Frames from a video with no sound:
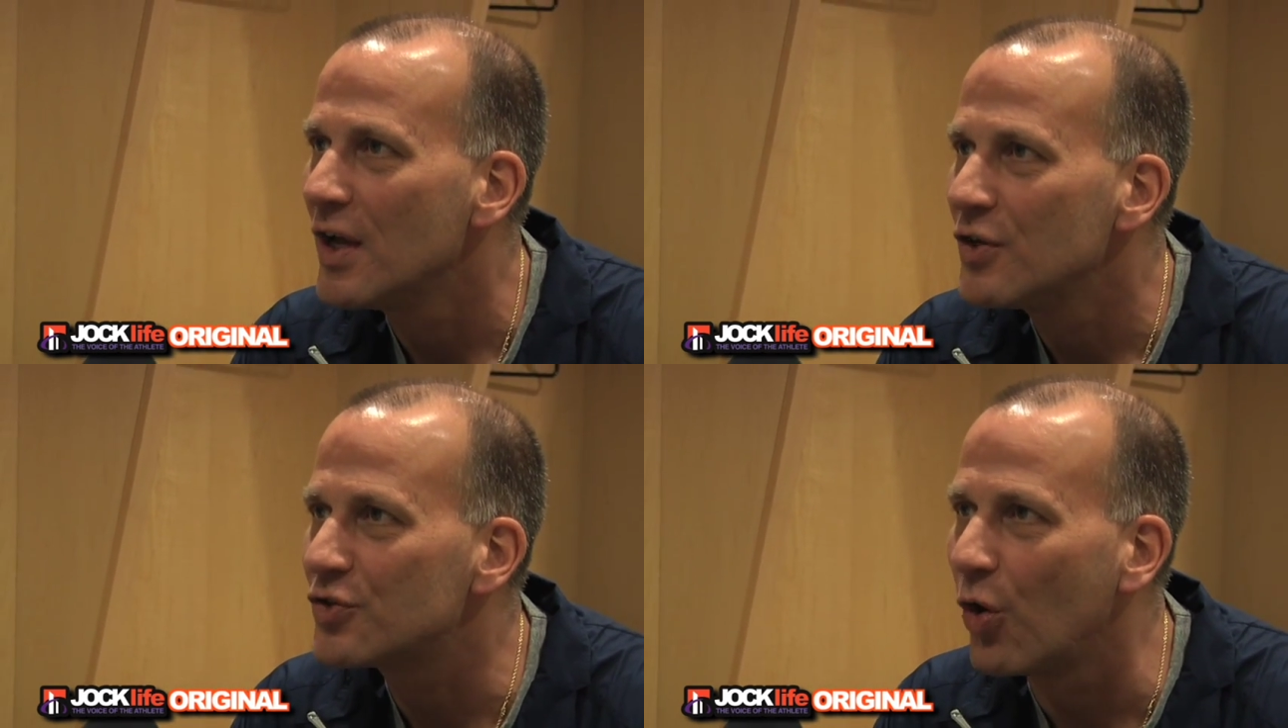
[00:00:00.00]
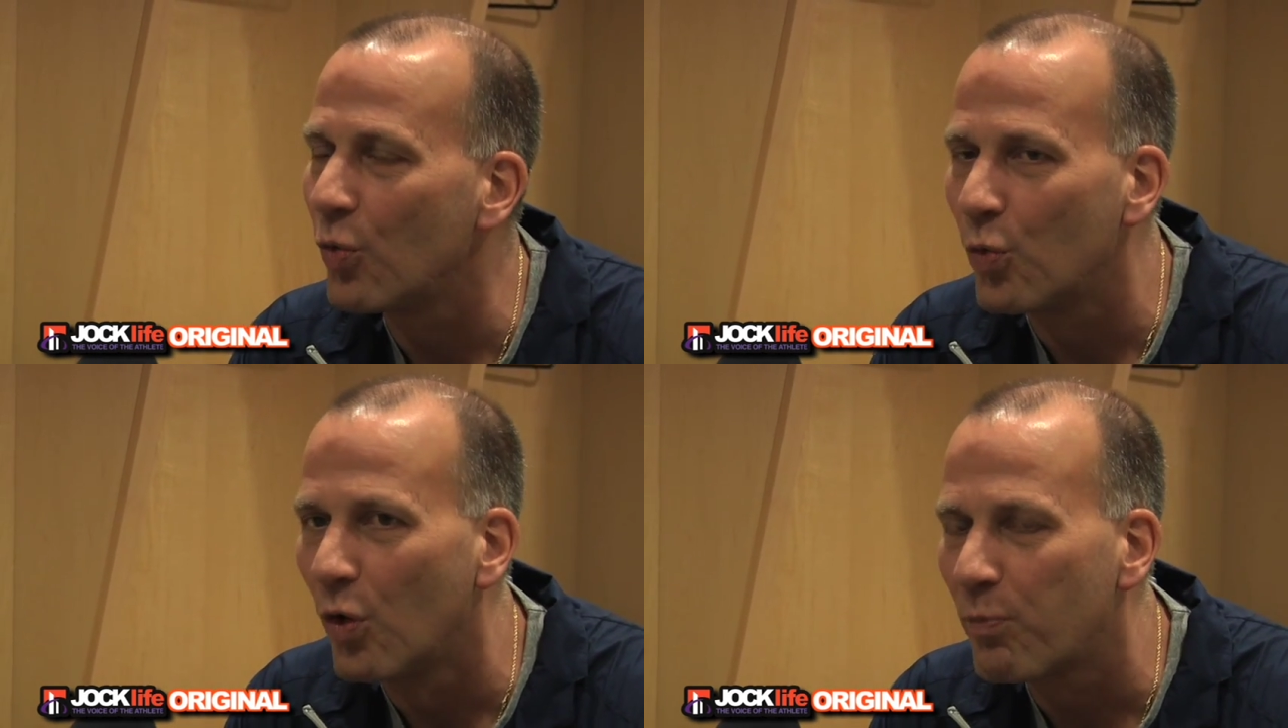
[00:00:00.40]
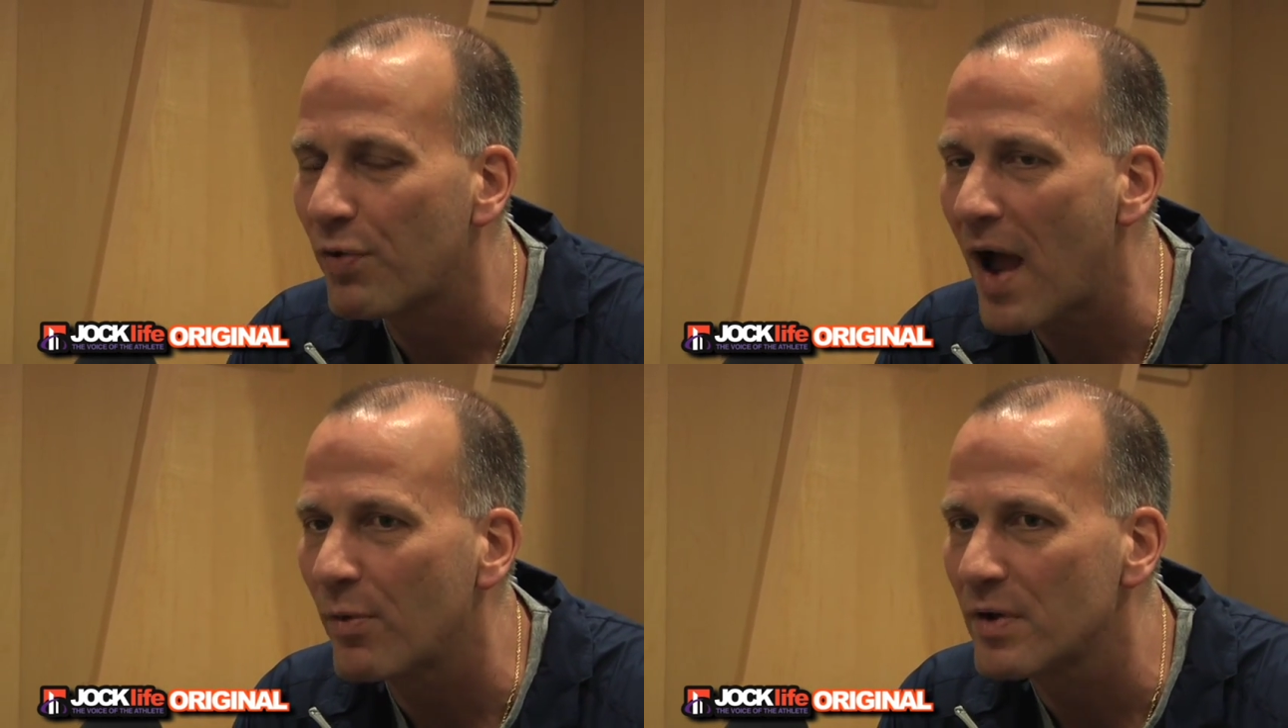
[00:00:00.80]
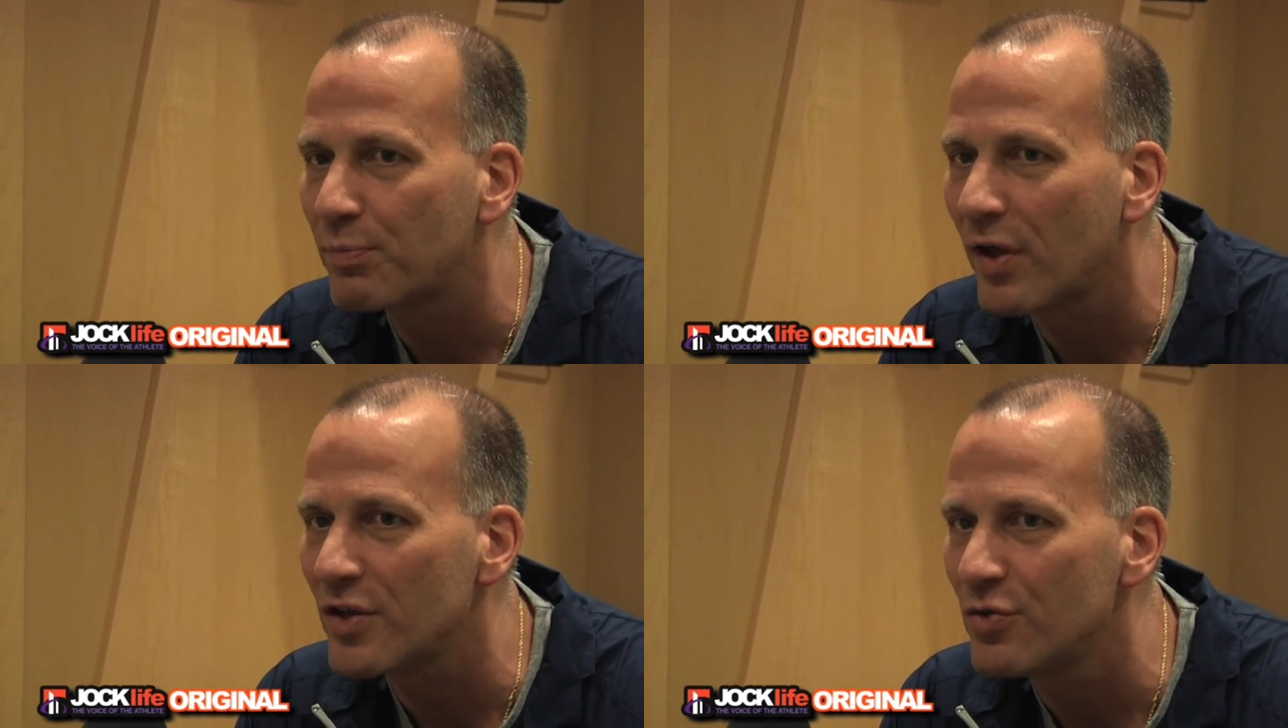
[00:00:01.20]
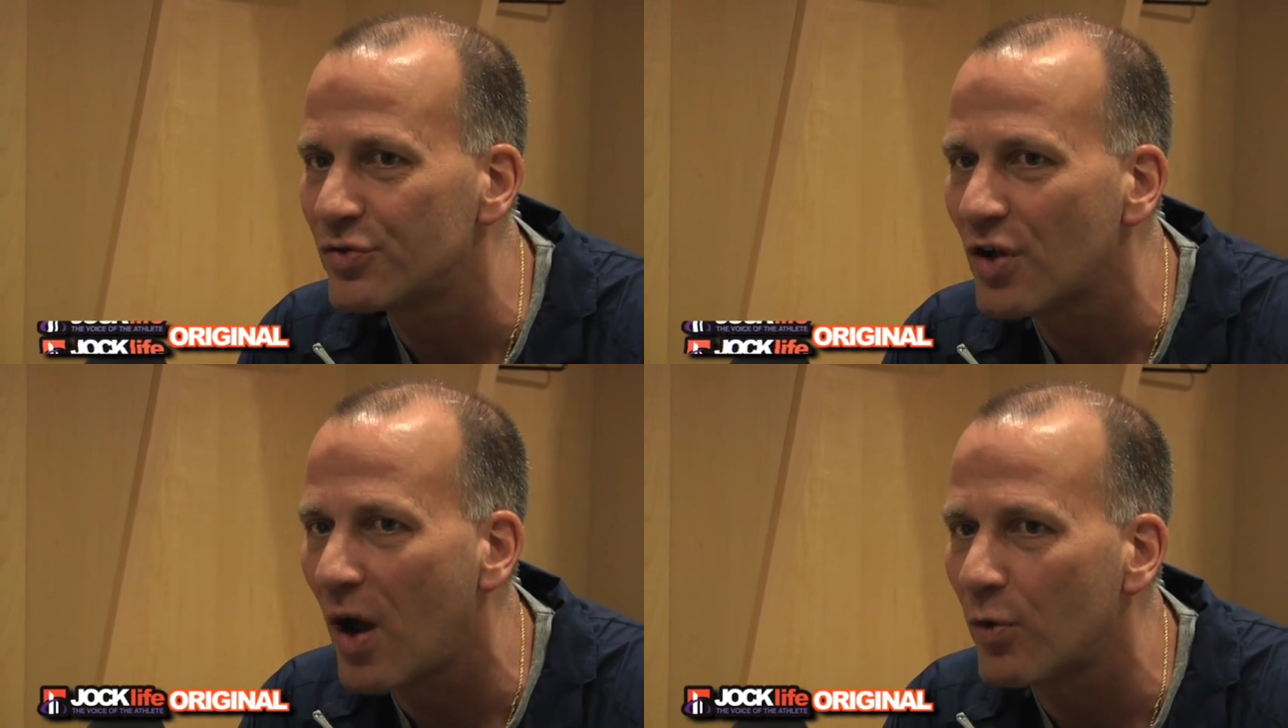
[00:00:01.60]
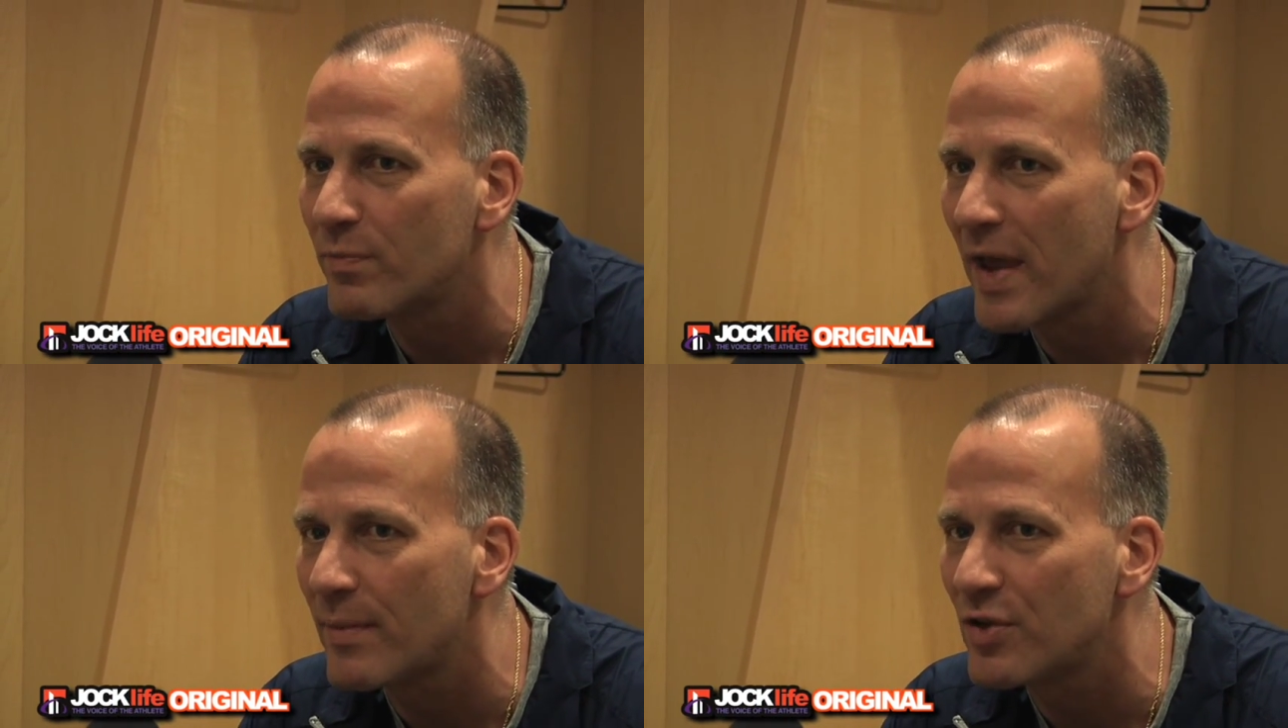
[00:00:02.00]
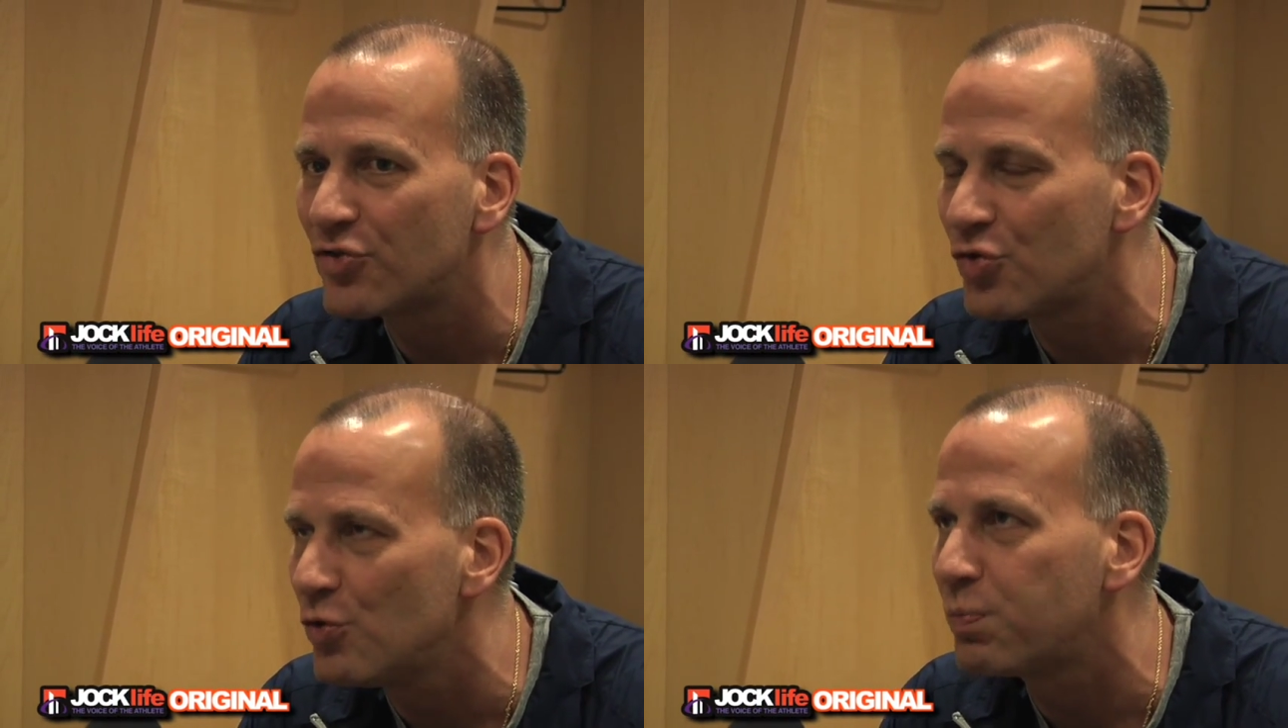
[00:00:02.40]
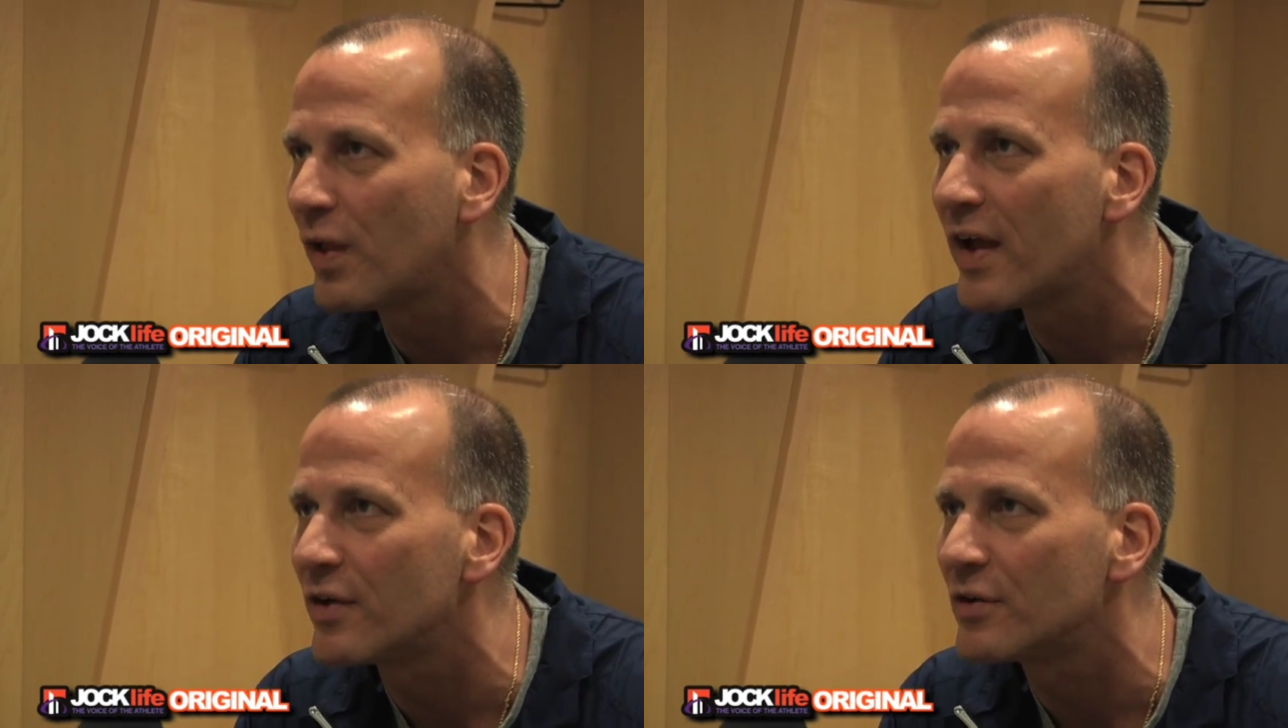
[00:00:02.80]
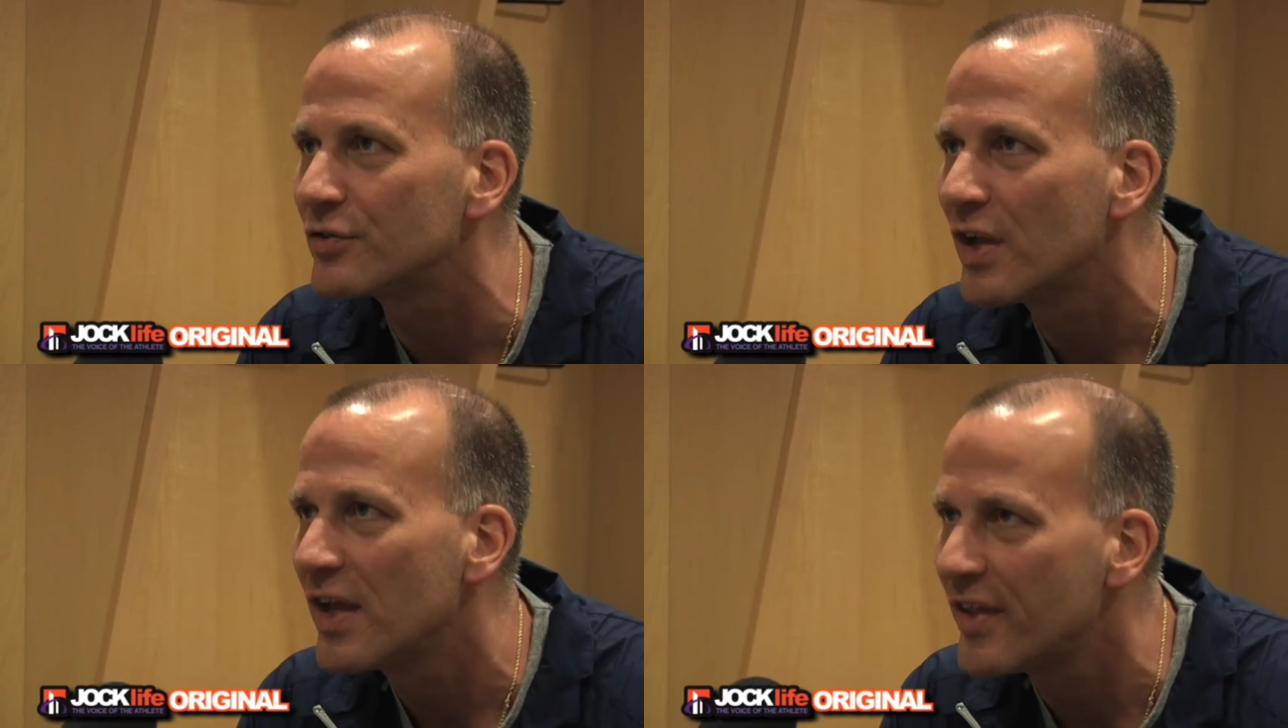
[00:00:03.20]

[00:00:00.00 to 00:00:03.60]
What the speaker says: So we'll probably play Utah with maybe 2 players